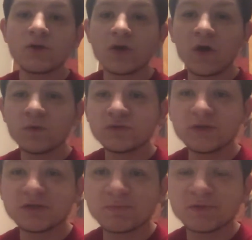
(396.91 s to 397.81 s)
go to
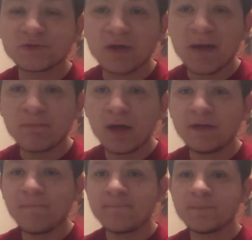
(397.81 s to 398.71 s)
the subscribe
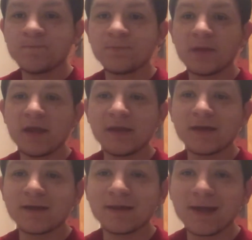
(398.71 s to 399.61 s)
button and you
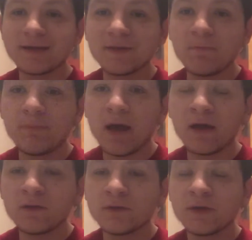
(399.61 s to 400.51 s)
click the
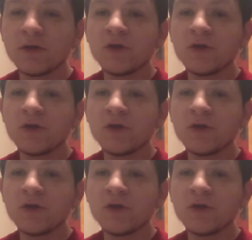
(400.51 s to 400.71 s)
bell.